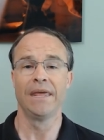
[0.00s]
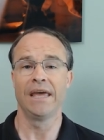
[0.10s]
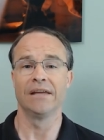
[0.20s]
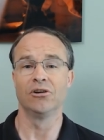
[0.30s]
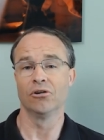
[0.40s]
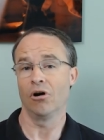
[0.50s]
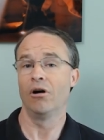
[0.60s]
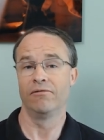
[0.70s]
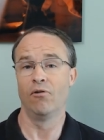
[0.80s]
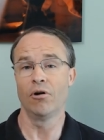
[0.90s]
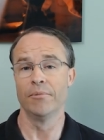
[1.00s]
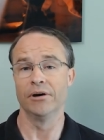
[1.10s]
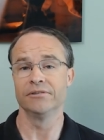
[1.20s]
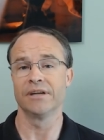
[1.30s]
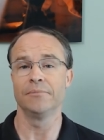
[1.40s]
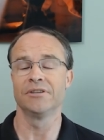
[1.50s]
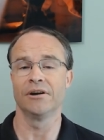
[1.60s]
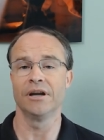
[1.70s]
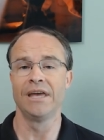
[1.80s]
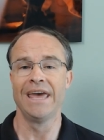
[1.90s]
and go to all four modes, I'm
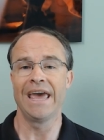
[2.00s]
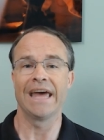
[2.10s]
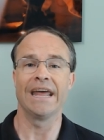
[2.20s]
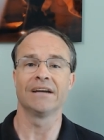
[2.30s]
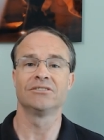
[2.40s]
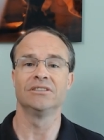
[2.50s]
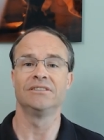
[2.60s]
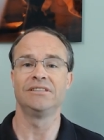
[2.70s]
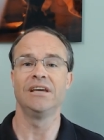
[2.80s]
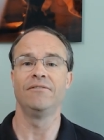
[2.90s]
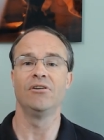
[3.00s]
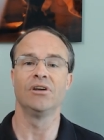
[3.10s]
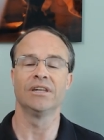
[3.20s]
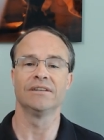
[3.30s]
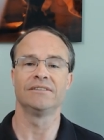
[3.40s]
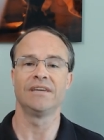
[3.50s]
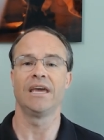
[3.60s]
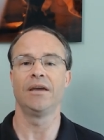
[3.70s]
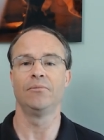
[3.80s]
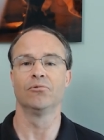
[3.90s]
sorry, and actually see if you can get the
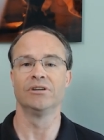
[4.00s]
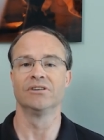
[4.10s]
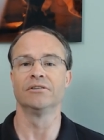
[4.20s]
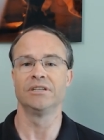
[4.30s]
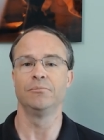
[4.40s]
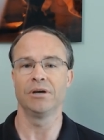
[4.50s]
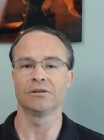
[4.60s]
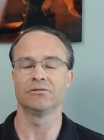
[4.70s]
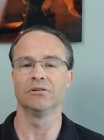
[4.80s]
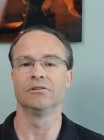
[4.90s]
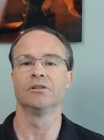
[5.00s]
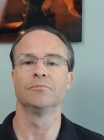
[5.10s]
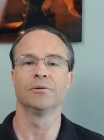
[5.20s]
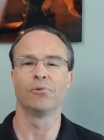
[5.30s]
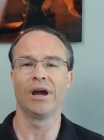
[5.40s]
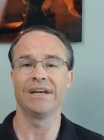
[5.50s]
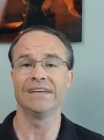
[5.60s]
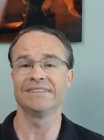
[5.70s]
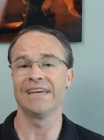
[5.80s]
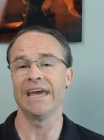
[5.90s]
same resulting picture in terms of
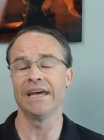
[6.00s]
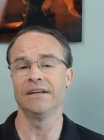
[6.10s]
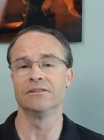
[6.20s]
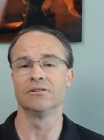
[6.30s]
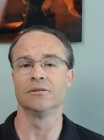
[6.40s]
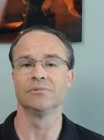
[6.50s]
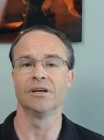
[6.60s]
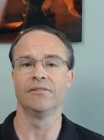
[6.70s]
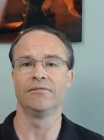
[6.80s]
brightness and in terms of